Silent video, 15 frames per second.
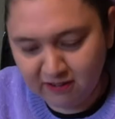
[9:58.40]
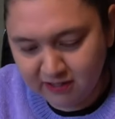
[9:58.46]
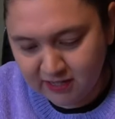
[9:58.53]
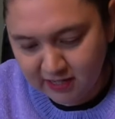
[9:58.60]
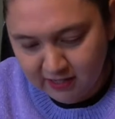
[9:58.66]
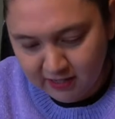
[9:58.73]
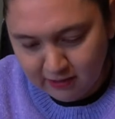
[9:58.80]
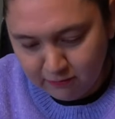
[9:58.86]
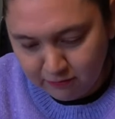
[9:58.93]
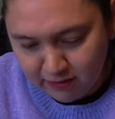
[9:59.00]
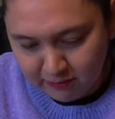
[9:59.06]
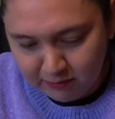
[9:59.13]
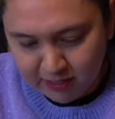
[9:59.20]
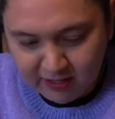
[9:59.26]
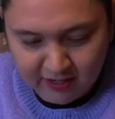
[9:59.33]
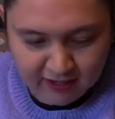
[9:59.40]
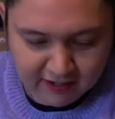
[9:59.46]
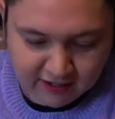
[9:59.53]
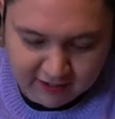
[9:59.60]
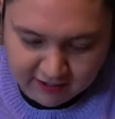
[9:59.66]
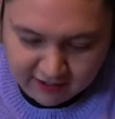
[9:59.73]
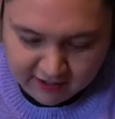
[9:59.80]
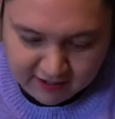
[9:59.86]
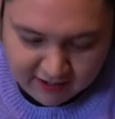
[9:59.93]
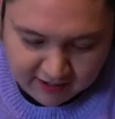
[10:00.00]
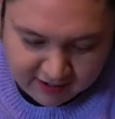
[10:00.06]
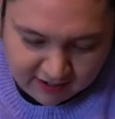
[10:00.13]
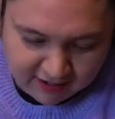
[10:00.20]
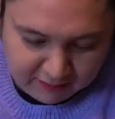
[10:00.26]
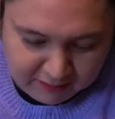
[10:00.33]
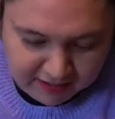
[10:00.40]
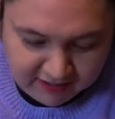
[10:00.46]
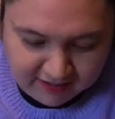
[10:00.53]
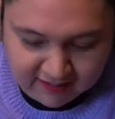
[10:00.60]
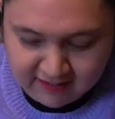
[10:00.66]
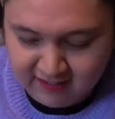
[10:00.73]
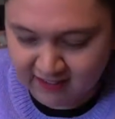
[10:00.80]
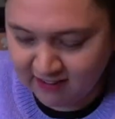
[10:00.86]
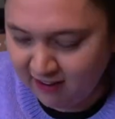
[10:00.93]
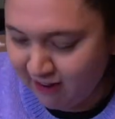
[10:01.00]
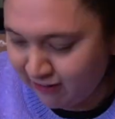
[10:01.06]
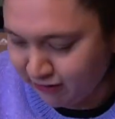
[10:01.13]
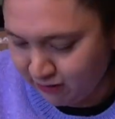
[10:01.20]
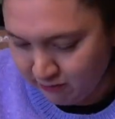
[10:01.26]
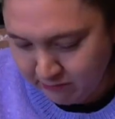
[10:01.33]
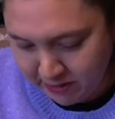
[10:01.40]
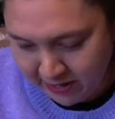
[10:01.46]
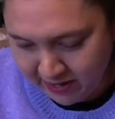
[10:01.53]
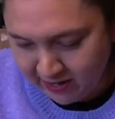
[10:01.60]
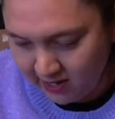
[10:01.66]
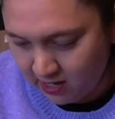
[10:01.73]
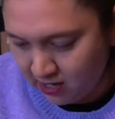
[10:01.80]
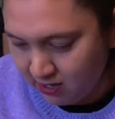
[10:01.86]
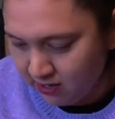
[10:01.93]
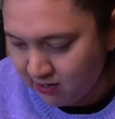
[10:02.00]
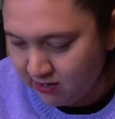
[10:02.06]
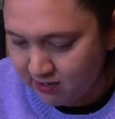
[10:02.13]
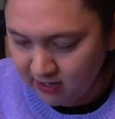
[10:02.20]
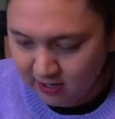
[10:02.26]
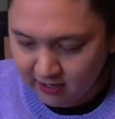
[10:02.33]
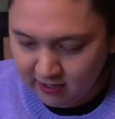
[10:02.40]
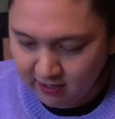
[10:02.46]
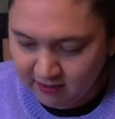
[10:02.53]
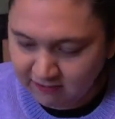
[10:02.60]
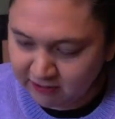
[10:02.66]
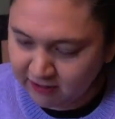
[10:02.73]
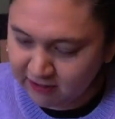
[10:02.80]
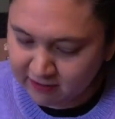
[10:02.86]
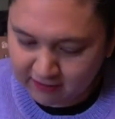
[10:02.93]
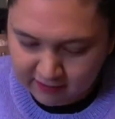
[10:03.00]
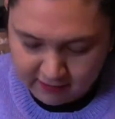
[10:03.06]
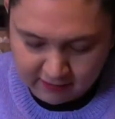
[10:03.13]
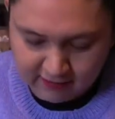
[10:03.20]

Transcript: and take it with me. I mean, this is an awesome bag. I love this.